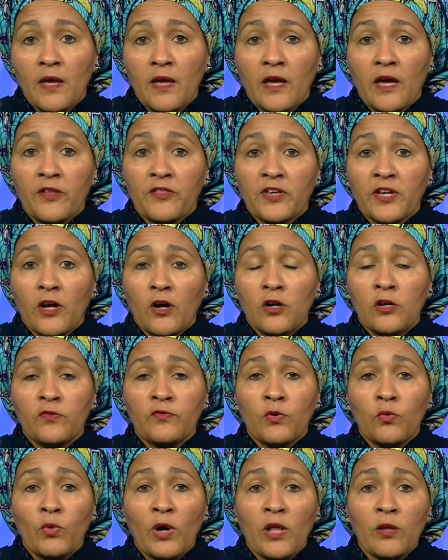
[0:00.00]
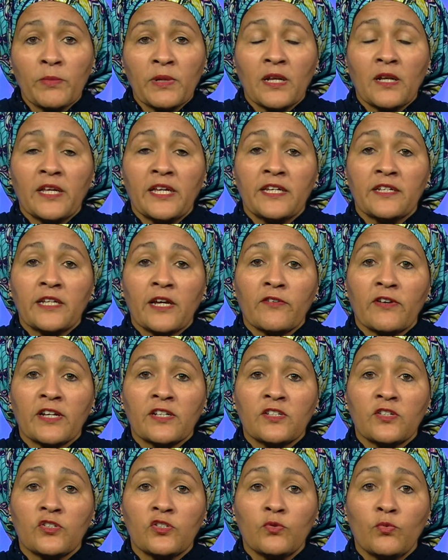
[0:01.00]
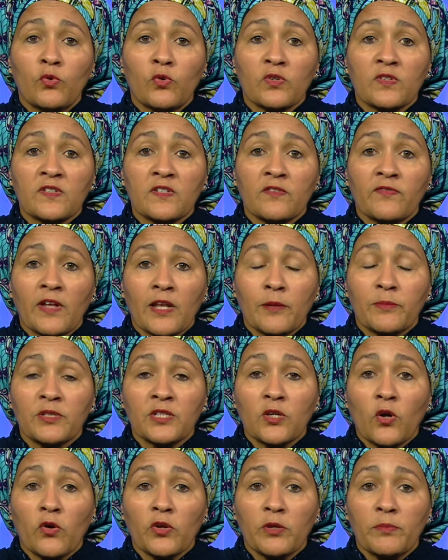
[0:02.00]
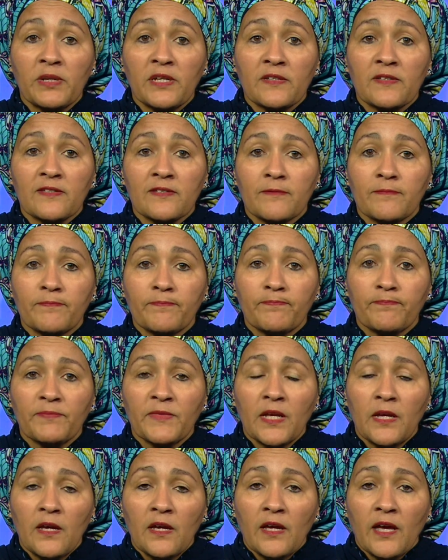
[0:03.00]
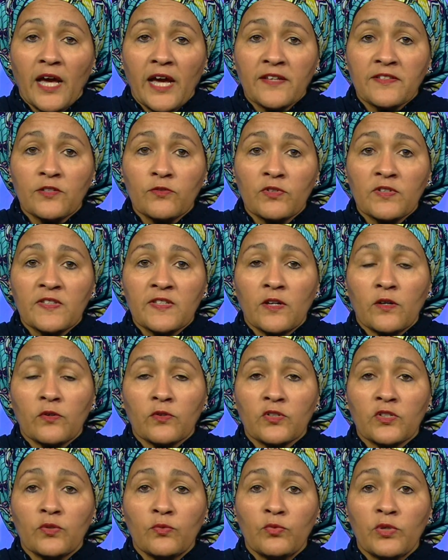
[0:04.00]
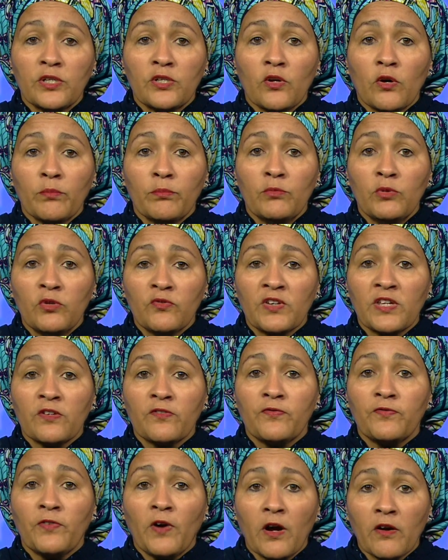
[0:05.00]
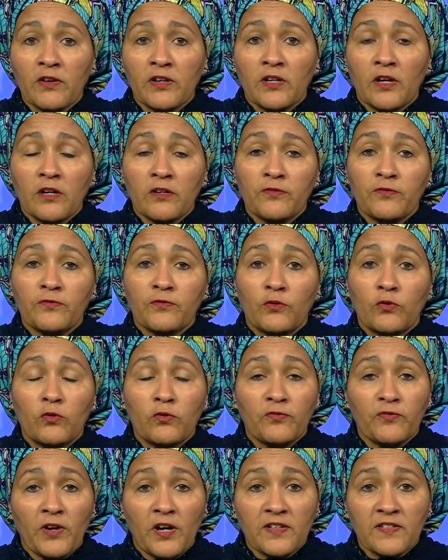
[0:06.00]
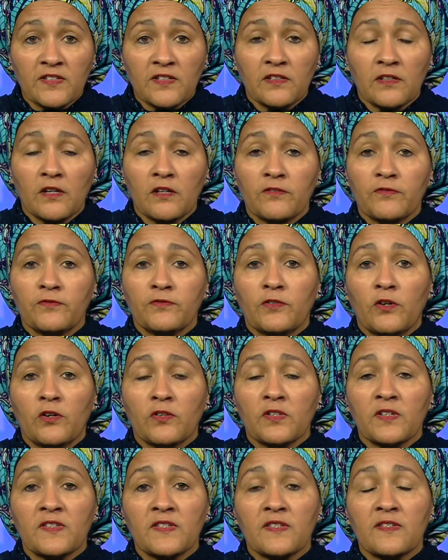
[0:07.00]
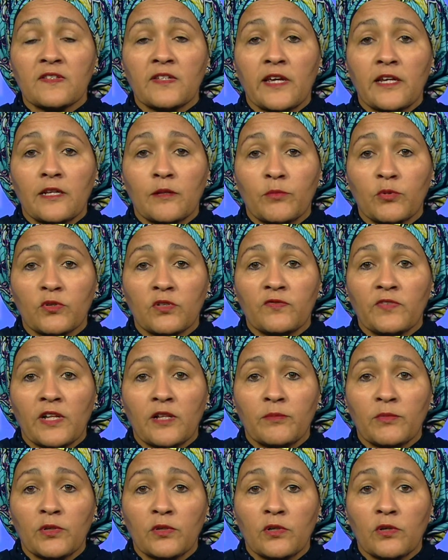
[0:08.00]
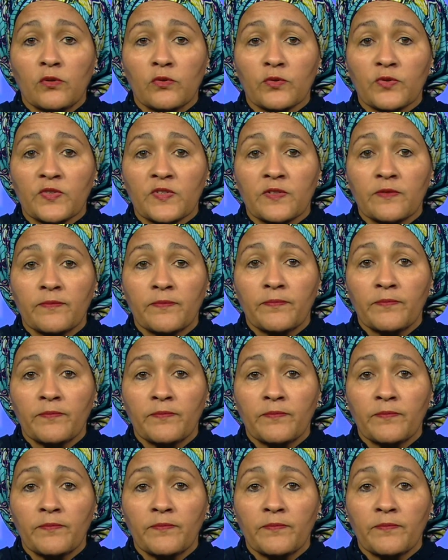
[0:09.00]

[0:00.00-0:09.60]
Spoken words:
And they are overwhelmingly directed towards developed economies. As a result, we're not moving far enough or fast enough on the Sustainable Development Goals.